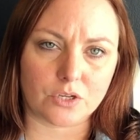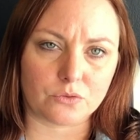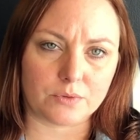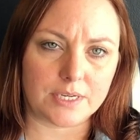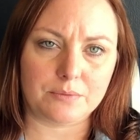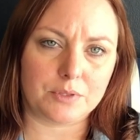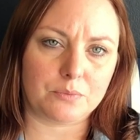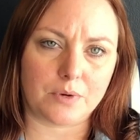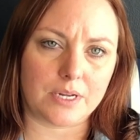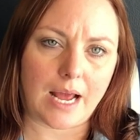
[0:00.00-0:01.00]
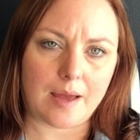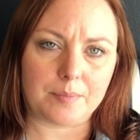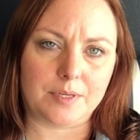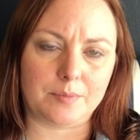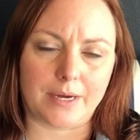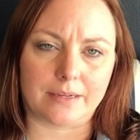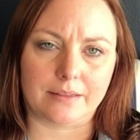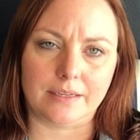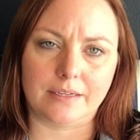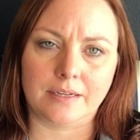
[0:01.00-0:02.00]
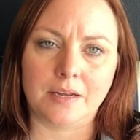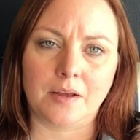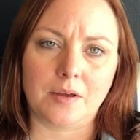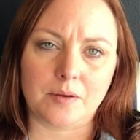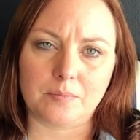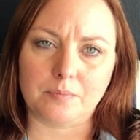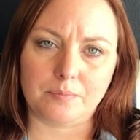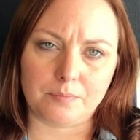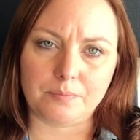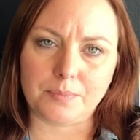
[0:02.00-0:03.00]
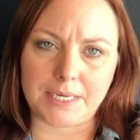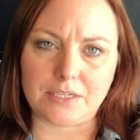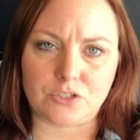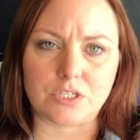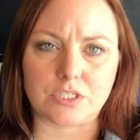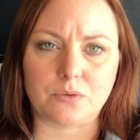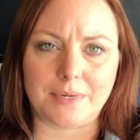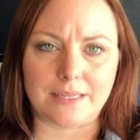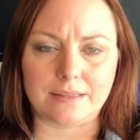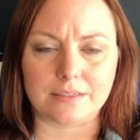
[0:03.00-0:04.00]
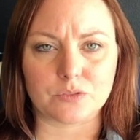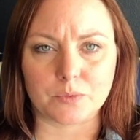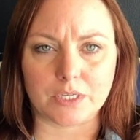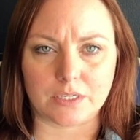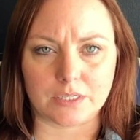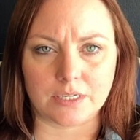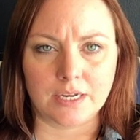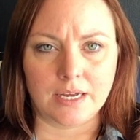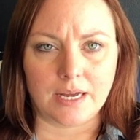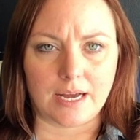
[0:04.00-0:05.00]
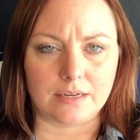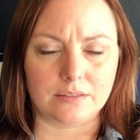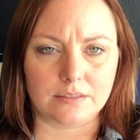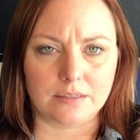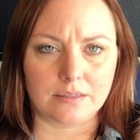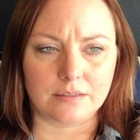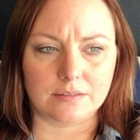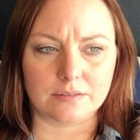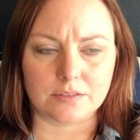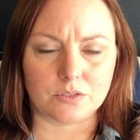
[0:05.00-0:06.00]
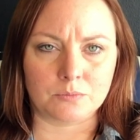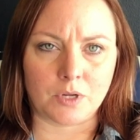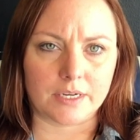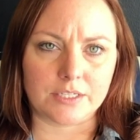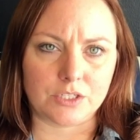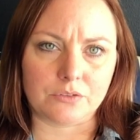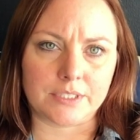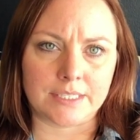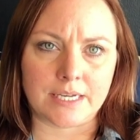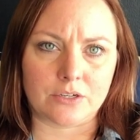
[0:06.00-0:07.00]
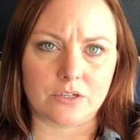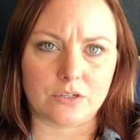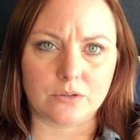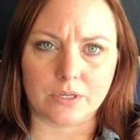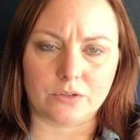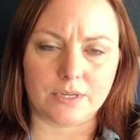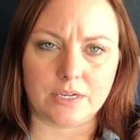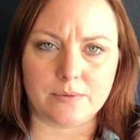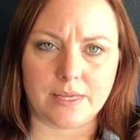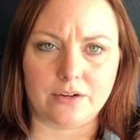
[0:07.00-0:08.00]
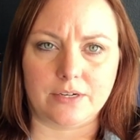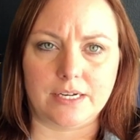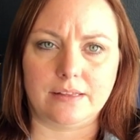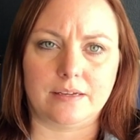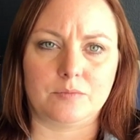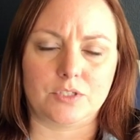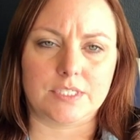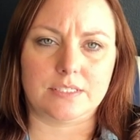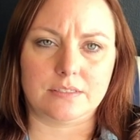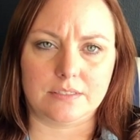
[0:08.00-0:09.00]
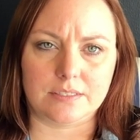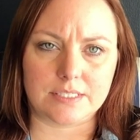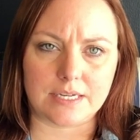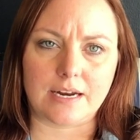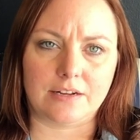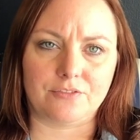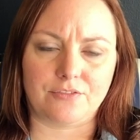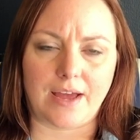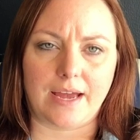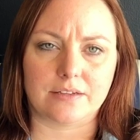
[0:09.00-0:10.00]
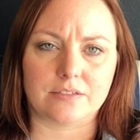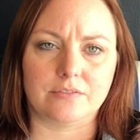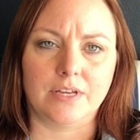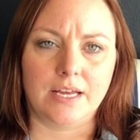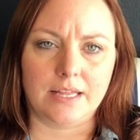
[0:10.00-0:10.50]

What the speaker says: agree with what happened back then, but it's just the way things were. So I'm not condoning that or agreeing with that or anything. I'm just stating facts of